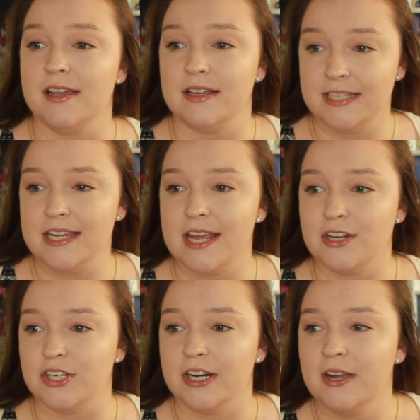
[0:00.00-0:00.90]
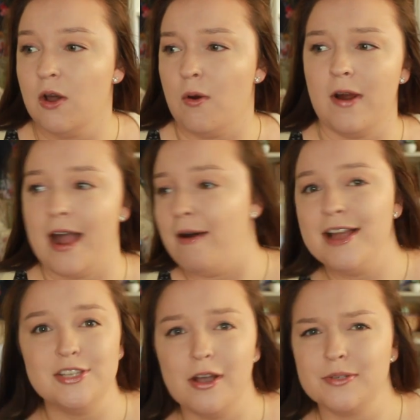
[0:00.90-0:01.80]
like a teenager or how
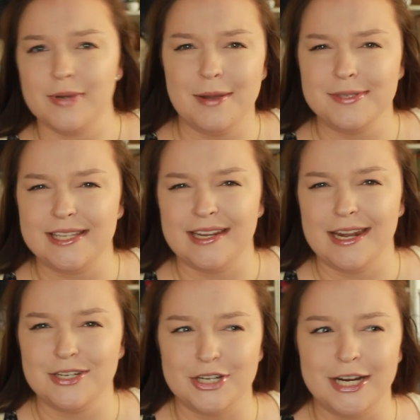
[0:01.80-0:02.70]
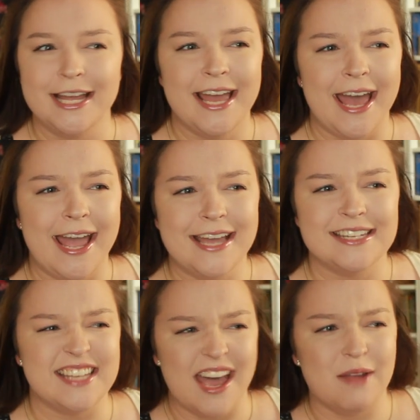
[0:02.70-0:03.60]
I talked when I was a teenager.
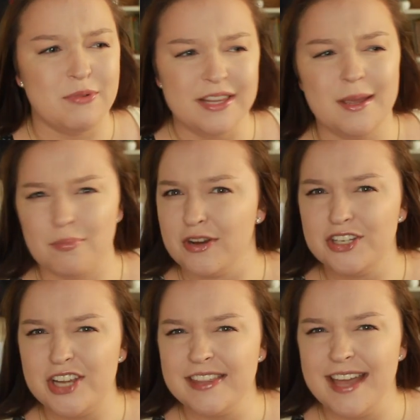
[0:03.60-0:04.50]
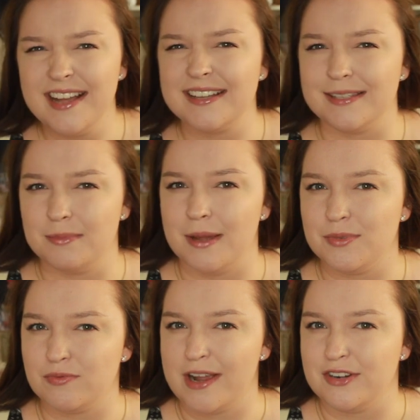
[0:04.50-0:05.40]
And I really appreciate that because
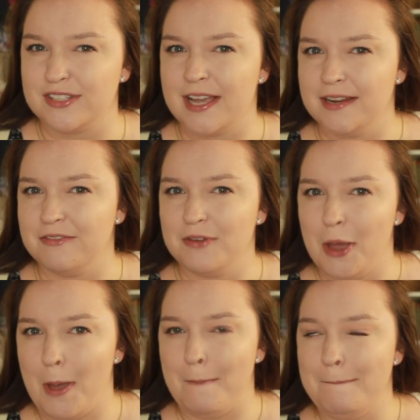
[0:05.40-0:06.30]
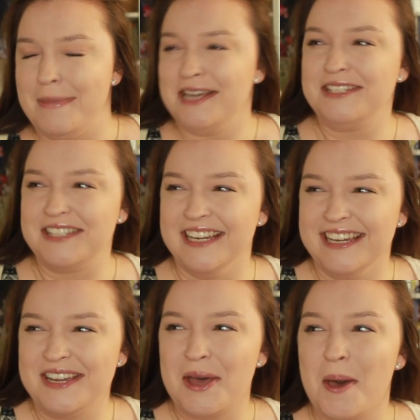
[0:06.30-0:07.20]
sometimes writers kind of miss
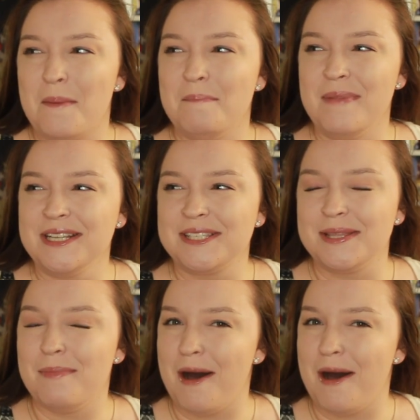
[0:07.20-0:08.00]
the